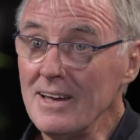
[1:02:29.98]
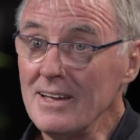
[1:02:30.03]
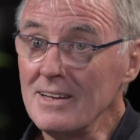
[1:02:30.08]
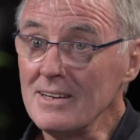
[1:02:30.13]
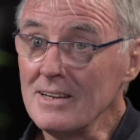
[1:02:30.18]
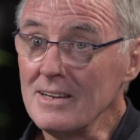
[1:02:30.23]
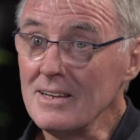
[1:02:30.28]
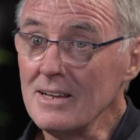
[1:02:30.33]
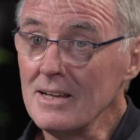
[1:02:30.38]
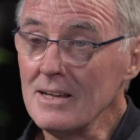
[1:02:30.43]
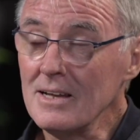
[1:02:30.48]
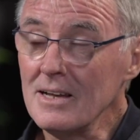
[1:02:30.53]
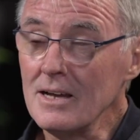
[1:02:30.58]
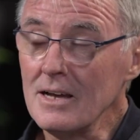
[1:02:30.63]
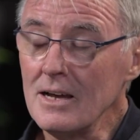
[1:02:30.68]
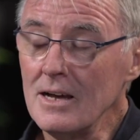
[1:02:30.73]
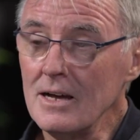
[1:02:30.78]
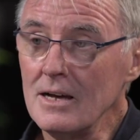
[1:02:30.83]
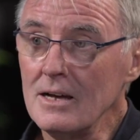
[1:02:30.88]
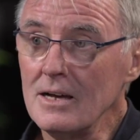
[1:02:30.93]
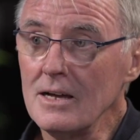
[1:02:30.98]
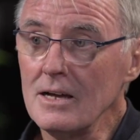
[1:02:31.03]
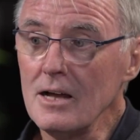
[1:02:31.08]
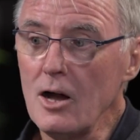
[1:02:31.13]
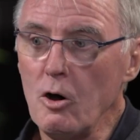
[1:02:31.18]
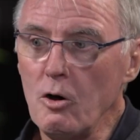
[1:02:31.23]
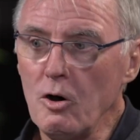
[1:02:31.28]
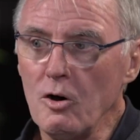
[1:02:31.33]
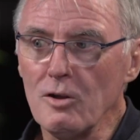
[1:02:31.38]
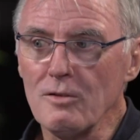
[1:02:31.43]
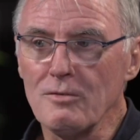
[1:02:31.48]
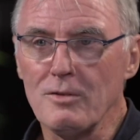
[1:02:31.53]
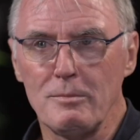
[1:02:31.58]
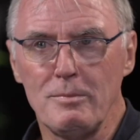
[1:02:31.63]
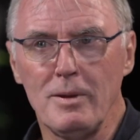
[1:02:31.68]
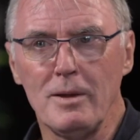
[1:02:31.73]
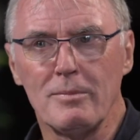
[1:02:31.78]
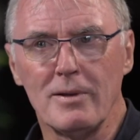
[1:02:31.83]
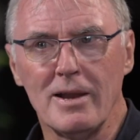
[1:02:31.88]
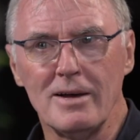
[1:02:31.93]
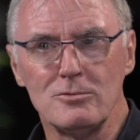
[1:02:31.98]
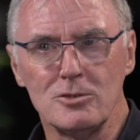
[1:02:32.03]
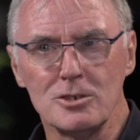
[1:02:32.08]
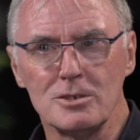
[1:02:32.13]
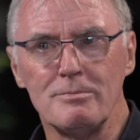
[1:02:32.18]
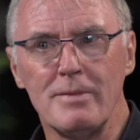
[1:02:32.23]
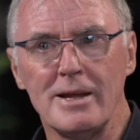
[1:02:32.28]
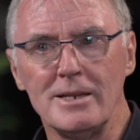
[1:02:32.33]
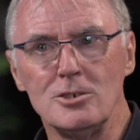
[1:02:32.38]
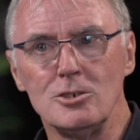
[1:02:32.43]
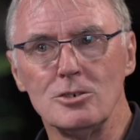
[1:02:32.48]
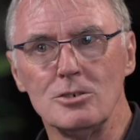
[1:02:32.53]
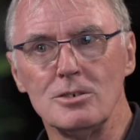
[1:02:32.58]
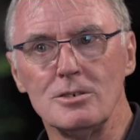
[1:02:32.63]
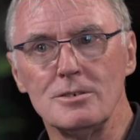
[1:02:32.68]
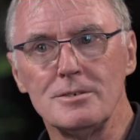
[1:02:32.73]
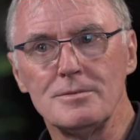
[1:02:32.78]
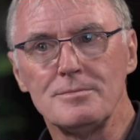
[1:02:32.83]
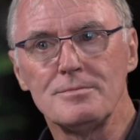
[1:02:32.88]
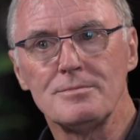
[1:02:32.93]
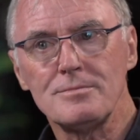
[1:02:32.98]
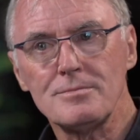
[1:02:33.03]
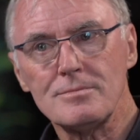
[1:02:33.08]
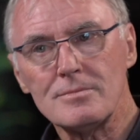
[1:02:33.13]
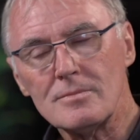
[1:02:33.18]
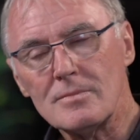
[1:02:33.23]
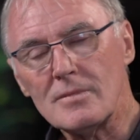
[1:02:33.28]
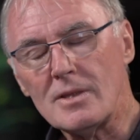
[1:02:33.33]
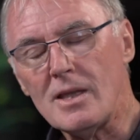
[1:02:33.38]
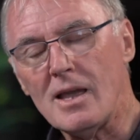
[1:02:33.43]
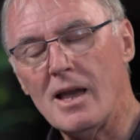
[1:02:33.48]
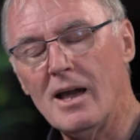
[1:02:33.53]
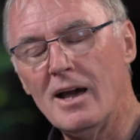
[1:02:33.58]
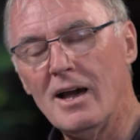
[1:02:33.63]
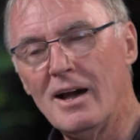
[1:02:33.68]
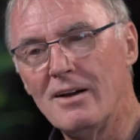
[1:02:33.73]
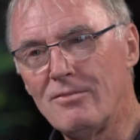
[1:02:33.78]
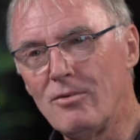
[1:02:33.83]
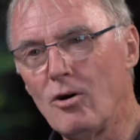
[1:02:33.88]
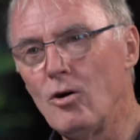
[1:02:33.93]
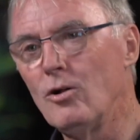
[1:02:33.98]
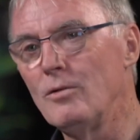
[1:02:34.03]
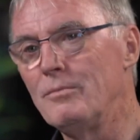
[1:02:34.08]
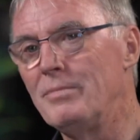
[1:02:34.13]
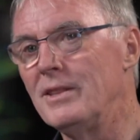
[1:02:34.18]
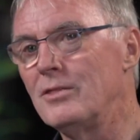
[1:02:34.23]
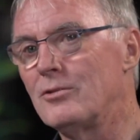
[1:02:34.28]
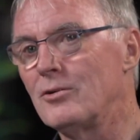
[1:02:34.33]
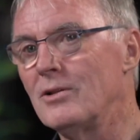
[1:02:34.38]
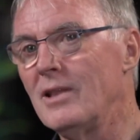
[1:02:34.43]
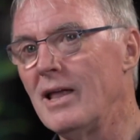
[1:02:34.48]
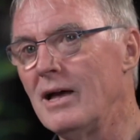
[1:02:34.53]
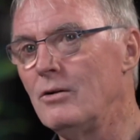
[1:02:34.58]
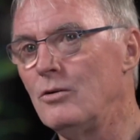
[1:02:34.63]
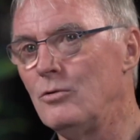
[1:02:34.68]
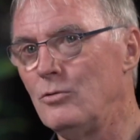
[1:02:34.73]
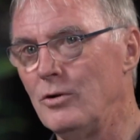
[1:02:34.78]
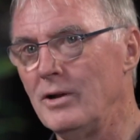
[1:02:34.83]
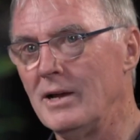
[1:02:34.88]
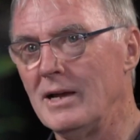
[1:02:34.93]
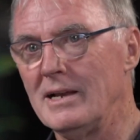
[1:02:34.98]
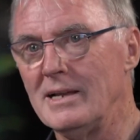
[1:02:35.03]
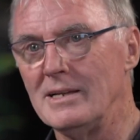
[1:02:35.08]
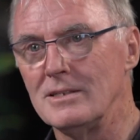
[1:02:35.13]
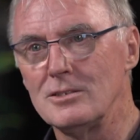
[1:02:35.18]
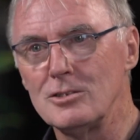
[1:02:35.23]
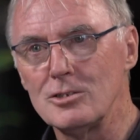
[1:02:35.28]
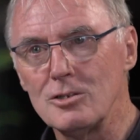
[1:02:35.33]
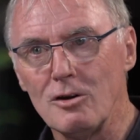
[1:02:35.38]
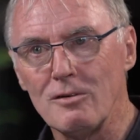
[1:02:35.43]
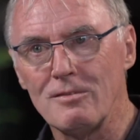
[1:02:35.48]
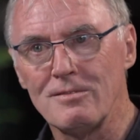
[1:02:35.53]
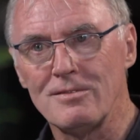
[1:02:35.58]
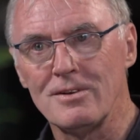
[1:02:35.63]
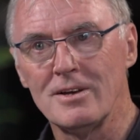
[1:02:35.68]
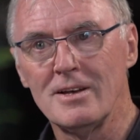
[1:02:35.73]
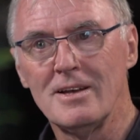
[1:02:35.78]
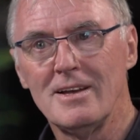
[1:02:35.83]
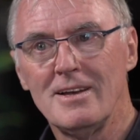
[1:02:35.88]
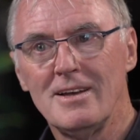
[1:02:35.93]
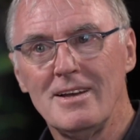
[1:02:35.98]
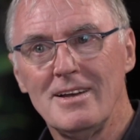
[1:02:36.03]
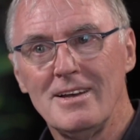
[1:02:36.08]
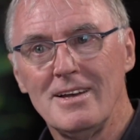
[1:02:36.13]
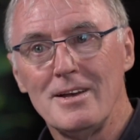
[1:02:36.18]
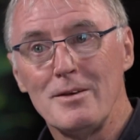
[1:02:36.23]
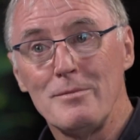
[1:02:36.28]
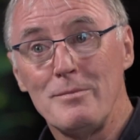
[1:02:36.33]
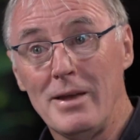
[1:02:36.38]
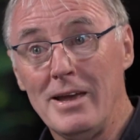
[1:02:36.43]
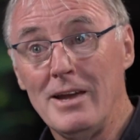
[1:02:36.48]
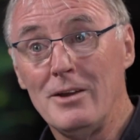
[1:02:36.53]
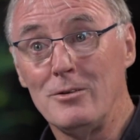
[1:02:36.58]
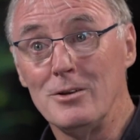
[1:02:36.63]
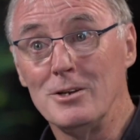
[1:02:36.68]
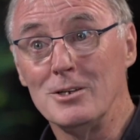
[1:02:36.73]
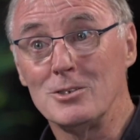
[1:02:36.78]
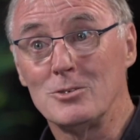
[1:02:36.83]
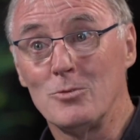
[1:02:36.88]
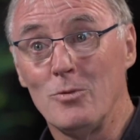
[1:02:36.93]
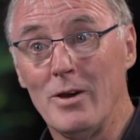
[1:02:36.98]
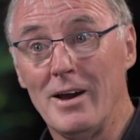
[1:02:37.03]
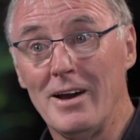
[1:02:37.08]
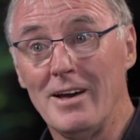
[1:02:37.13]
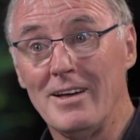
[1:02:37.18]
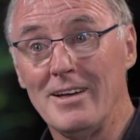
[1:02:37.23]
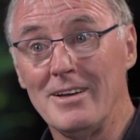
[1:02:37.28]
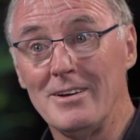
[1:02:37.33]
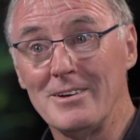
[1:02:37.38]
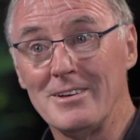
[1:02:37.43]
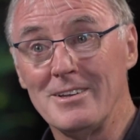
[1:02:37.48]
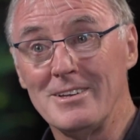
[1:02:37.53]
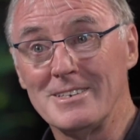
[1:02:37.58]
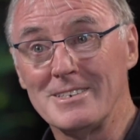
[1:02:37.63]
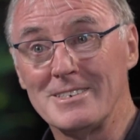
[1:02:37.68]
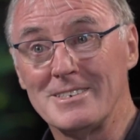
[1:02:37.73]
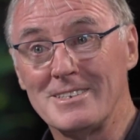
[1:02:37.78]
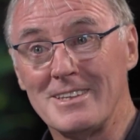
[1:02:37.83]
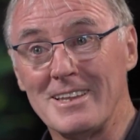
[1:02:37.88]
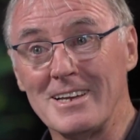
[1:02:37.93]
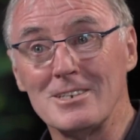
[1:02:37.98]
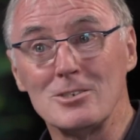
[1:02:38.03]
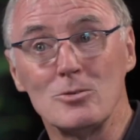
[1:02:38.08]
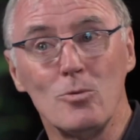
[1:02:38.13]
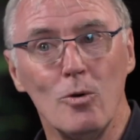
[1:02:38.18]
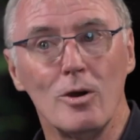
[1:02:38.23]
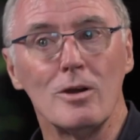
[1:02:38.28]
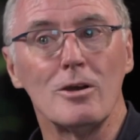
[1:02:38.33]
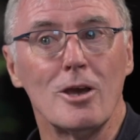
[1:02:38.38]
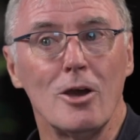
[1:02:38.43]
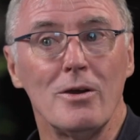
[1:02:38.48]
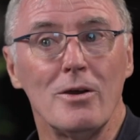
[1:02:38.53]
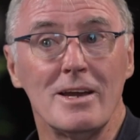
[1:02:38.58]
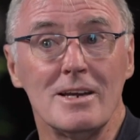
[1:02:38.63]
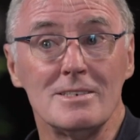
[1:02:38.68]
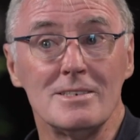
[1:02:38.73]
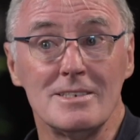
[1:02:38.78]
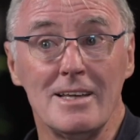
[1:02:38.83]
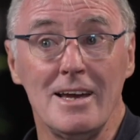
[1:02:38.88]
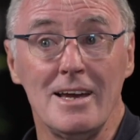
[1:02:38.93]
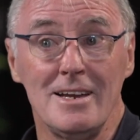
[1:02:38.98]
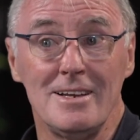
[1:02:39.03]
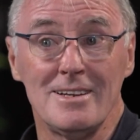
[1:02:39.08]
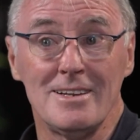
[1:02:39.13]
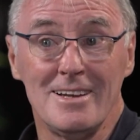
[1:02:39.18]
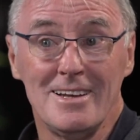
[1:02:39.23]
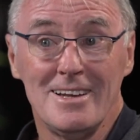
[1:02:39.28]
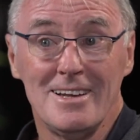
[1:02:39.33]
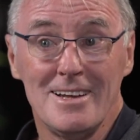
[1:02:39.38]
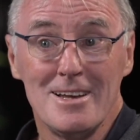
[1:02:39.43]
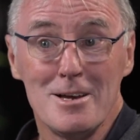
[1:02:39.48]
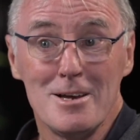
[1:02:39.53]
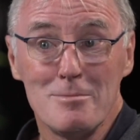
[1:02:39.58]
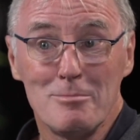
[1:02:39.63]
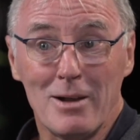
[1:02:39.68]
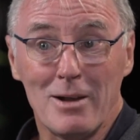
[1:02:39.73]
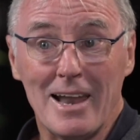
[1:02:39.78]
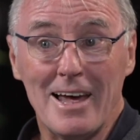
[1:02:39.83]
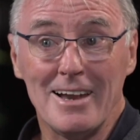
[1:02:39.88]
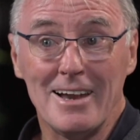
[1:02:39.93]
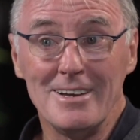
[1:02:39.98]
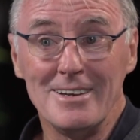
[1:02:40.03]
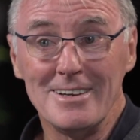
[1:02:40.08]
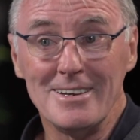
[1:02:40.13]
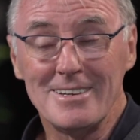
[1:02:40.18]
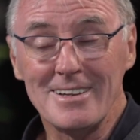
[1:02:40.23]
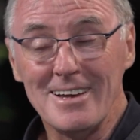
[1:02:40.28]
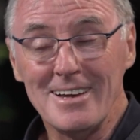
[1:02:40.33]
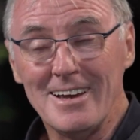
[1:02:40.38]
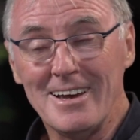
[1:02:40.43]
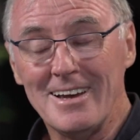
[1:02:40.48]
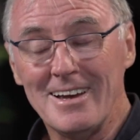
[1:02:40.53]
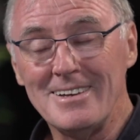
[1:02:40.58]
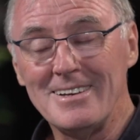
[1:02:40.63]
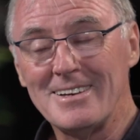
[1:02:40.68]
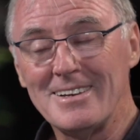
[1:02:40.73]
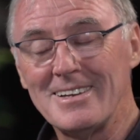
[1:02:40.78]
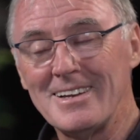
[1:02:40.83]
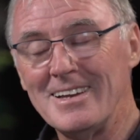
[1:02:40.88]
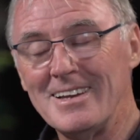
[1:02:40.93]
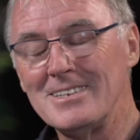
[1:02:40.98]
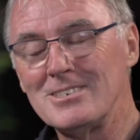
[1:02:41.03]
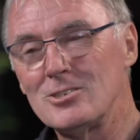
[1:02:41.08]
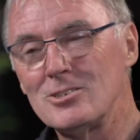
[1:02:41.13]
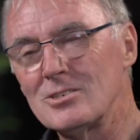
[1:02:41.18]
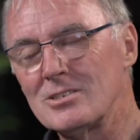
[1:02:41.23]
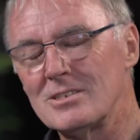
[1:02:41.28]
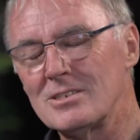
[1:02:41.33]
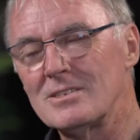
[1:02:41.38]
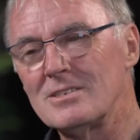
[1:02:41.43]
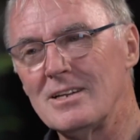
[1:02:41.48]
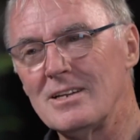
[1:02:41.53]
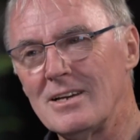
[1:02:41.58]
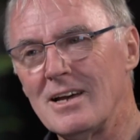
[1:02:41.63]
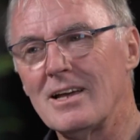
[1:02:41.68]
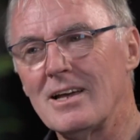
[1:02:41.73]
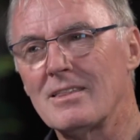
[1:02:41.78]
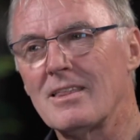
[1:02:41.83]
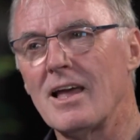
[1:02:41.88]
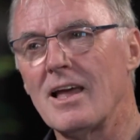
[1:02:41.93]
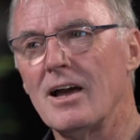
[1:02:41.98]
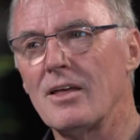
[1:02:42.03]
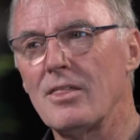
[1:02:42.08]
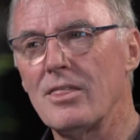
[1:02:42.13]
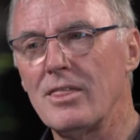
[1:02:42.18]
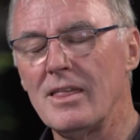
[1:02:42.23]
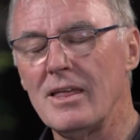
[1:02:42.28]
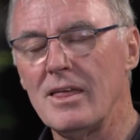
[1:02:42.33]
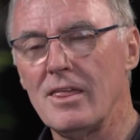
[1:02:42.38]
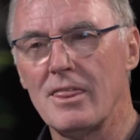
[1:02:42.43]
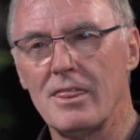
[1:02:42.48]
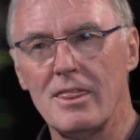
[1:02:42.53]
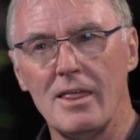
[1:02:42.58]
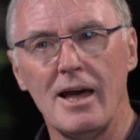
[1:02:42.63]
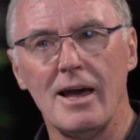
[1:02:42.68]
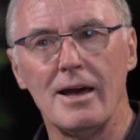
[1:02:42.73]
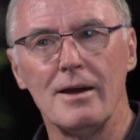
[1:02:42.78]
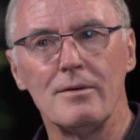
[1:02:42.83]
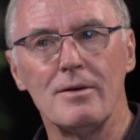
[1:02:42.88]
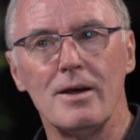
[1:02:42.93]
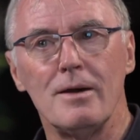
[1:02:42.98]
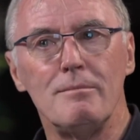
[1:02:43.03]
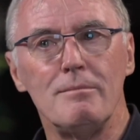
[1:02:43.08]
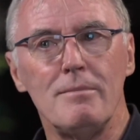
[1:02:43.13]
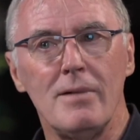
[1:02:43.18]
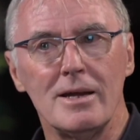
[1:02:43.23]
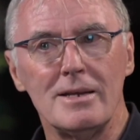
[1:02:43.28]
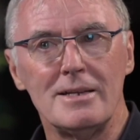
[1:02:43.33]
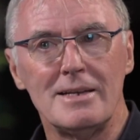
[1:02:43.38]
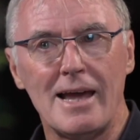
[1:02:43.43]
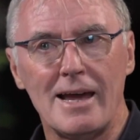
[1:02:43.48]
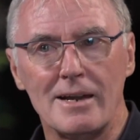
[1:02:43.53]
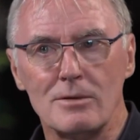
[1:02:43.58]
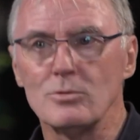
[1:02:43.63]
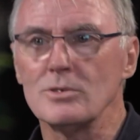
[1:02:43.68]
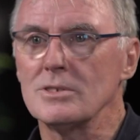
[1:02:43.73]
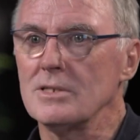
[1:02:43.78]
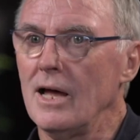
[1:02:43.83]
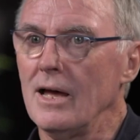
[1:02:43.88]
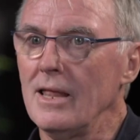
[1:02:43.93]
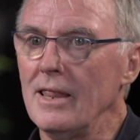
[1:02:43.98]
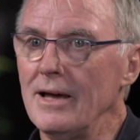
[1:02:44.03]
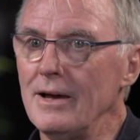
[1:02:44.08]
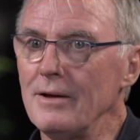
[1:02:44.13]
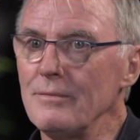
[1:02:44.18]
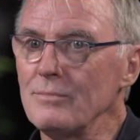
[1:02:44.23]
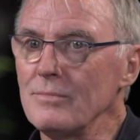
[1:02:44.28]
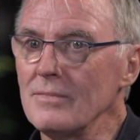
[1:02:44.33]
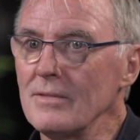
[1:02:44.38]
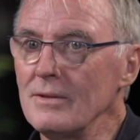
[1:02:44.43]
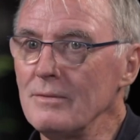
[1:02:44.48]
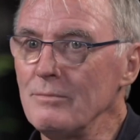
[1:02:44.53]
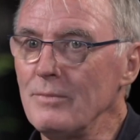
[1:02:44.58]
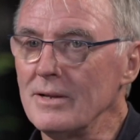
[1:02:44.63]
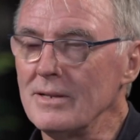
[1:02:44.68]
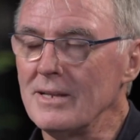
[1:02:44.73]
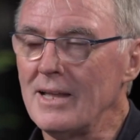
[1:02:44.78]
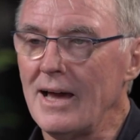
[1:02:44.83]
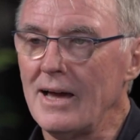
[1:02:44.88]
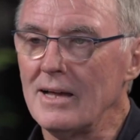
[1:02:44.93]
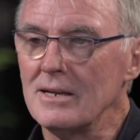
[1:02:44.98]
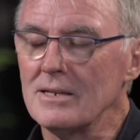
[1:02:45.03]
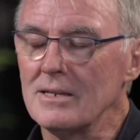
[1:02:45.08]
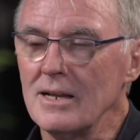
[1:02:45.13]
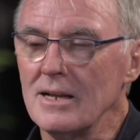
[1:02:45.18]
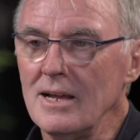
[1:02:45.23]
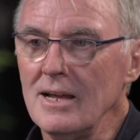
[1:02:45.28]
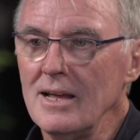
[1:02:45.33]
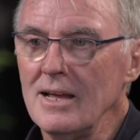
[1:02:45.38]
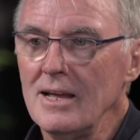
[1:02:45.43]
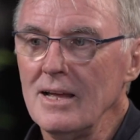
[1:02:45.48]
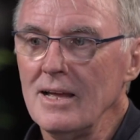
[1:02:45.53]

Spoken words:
And all of the people I've just mentioned have all been through like really tough periods where things weren't going as they'd planned, and it's just, I think that, and my dad was like that. My dad,